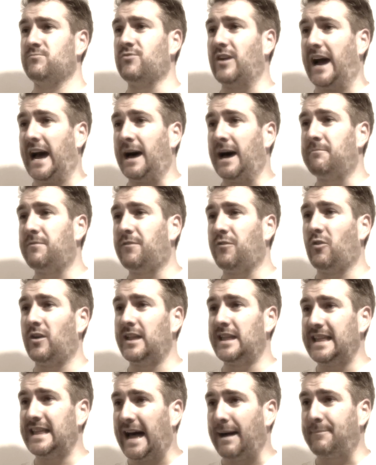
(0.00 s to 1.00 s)
RAM for a
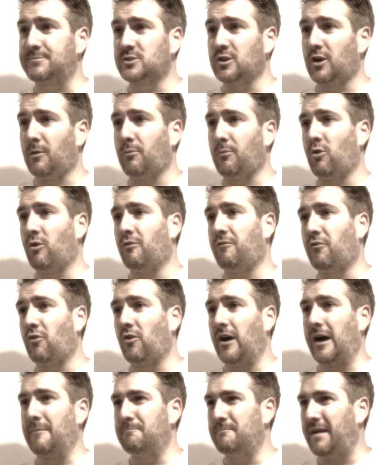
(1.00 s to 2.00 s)
laptop or
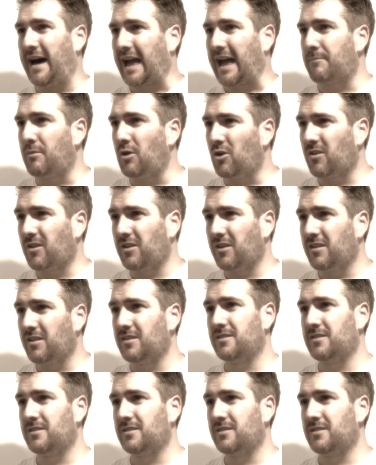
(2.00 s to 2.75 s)
for a MacBook.